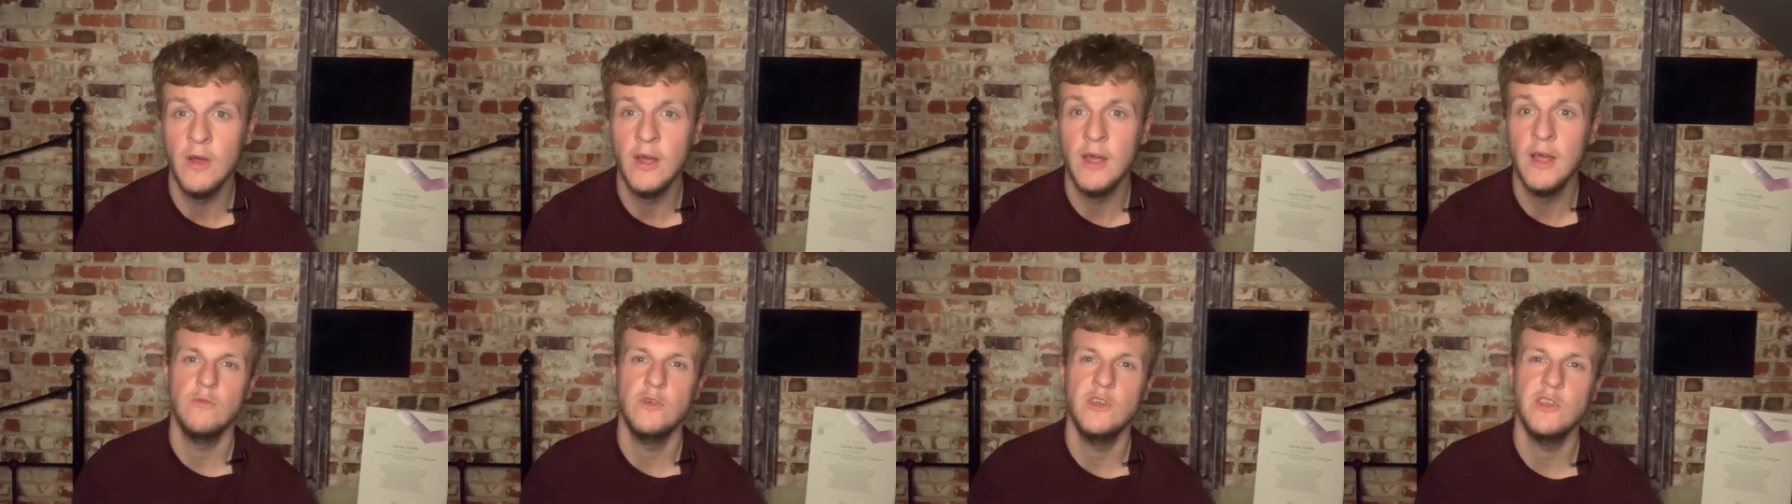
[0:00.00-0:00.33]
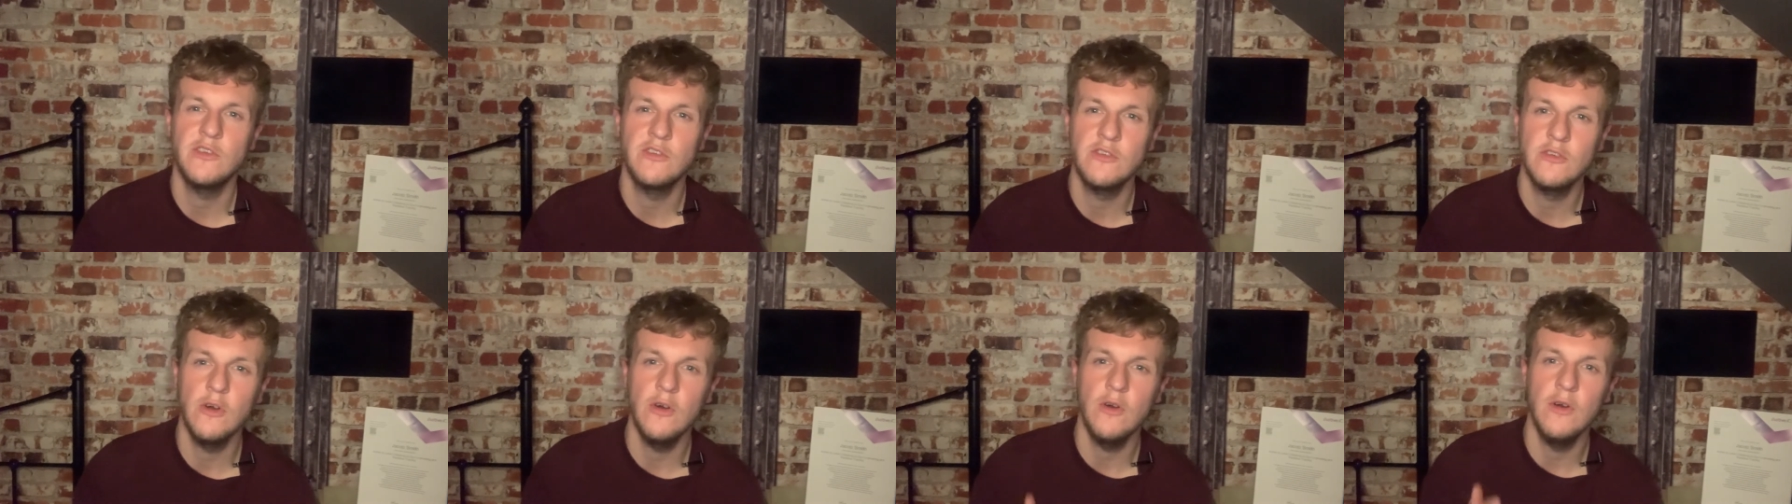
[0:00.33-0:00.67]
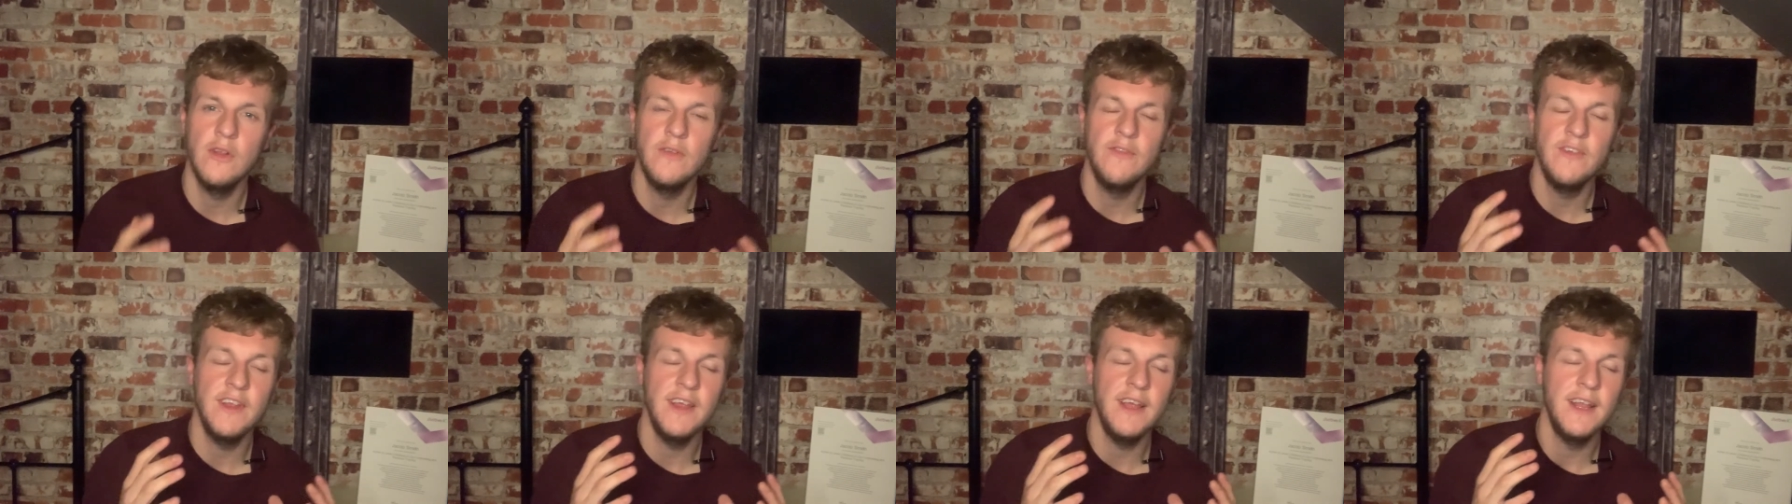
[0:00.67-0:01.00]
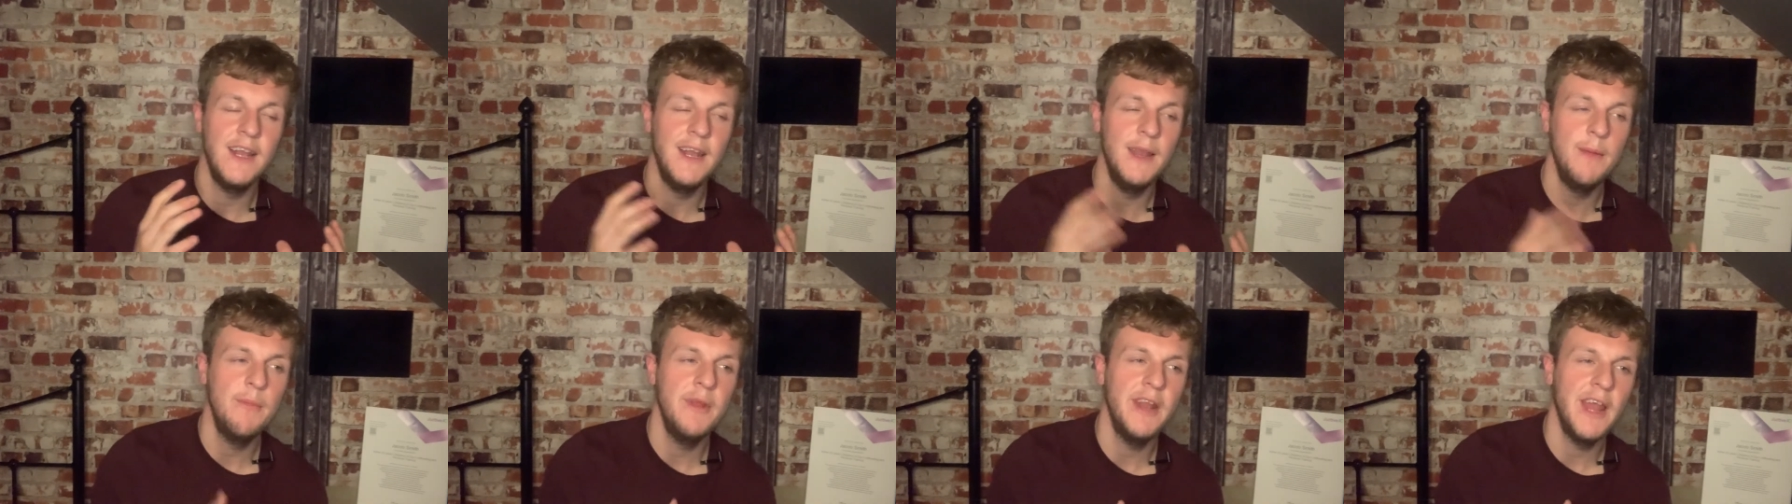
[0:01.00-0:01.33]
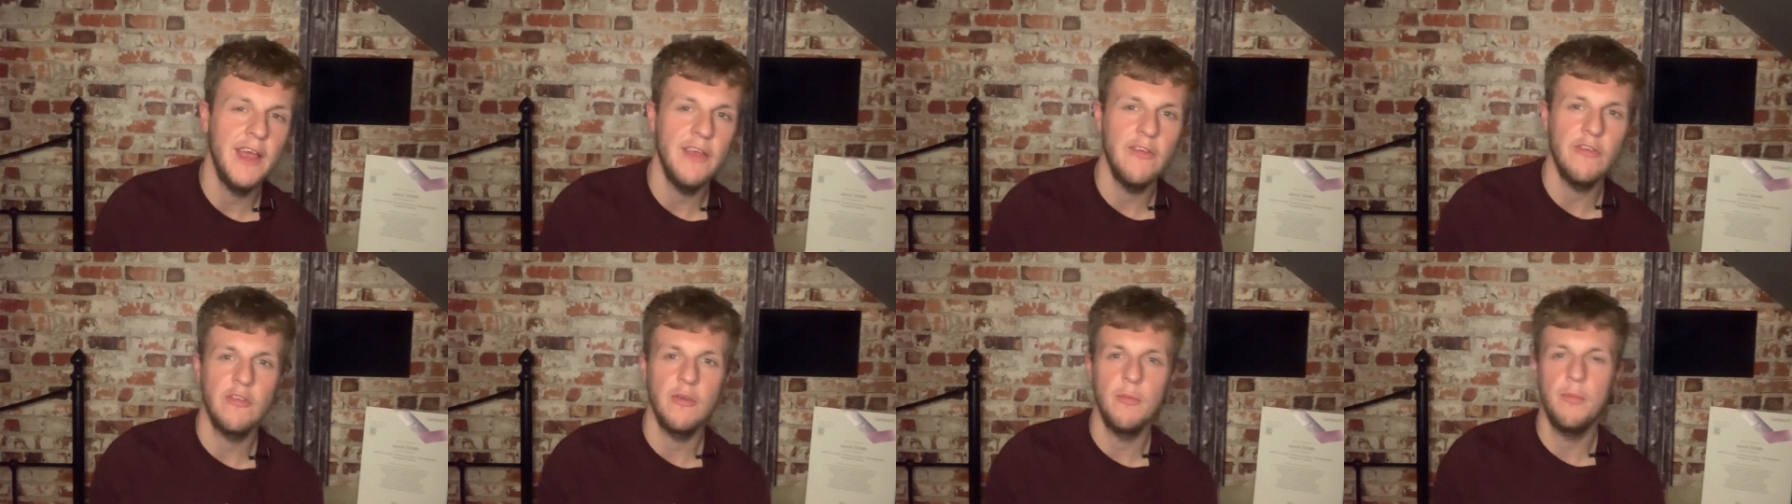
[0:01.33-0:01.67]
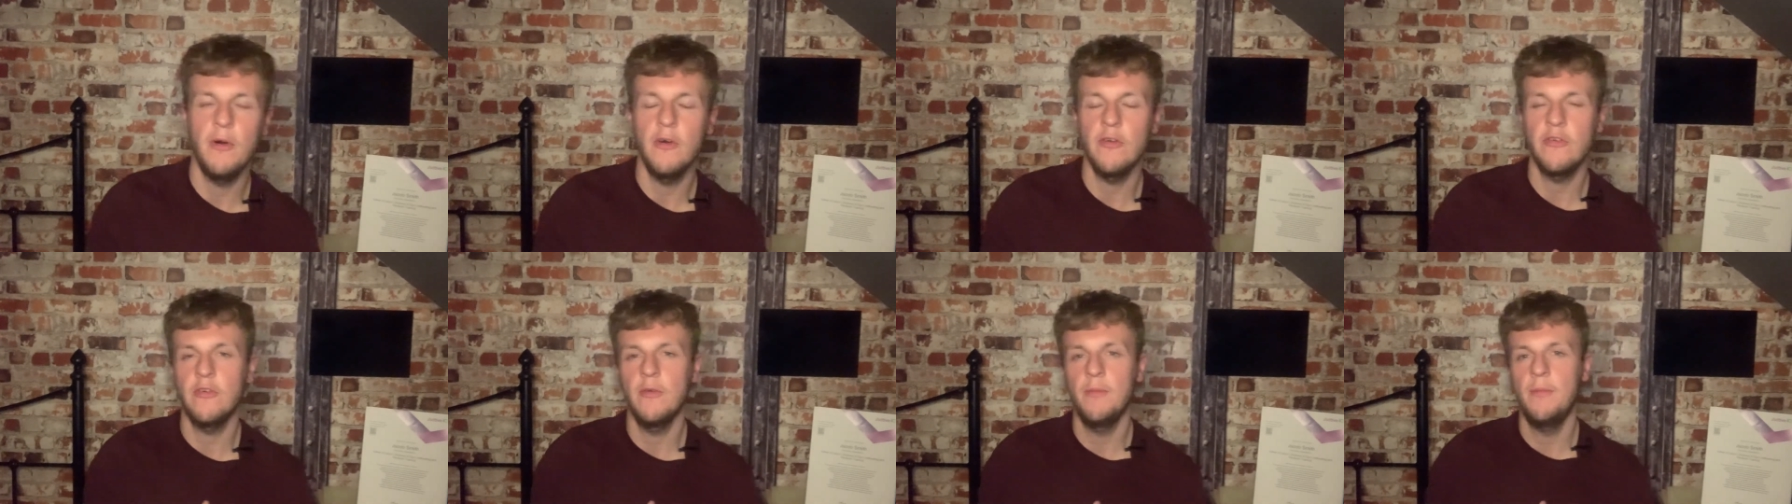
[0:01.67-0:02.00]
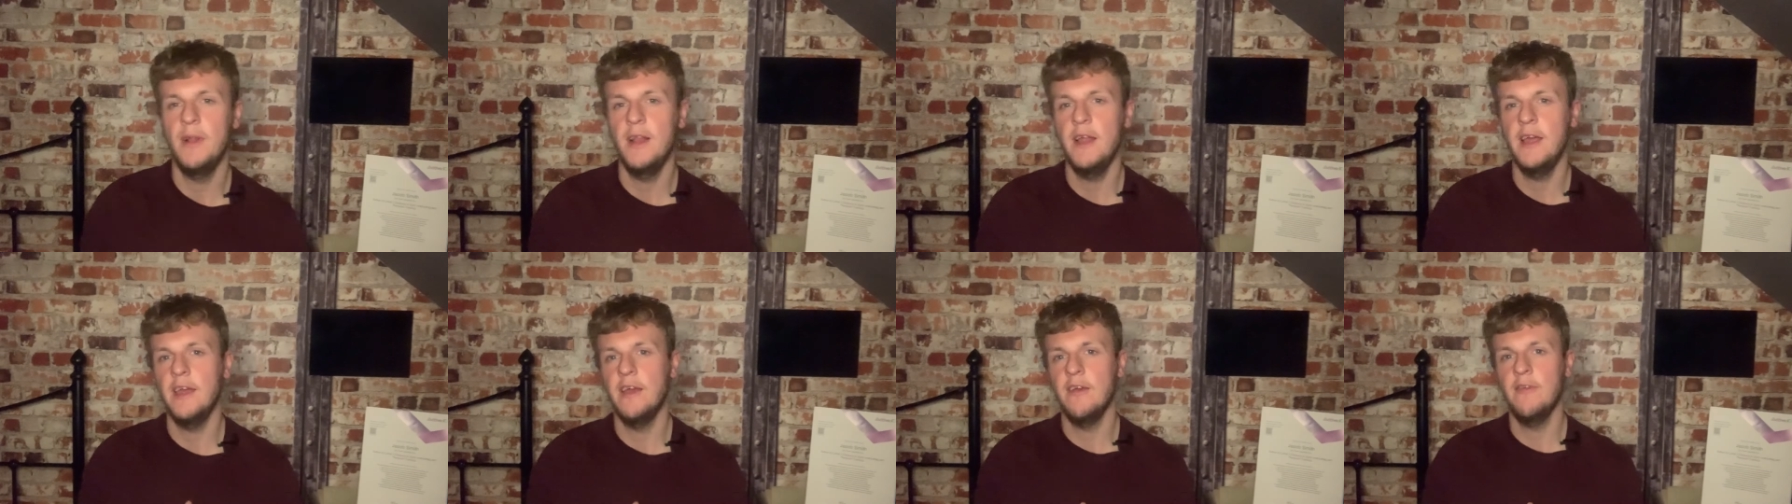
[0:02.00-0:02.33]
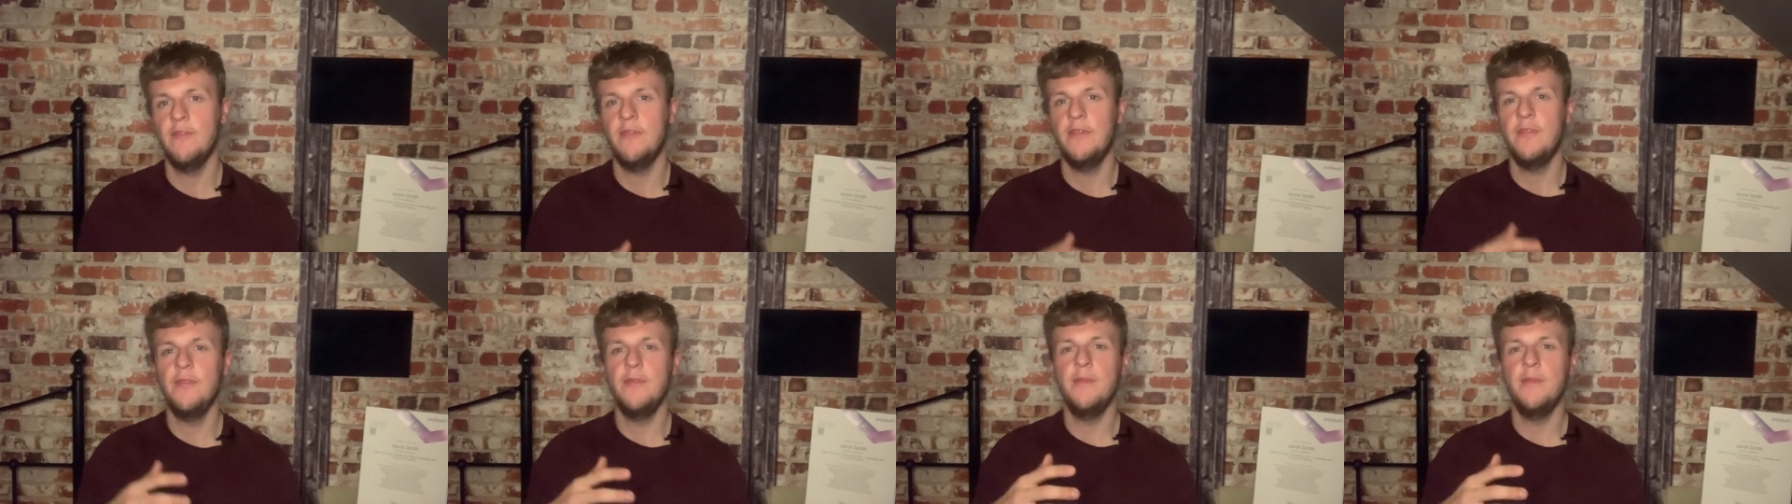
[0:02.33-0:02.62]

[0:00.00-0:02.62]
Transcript: which sort of eliminates the possibility of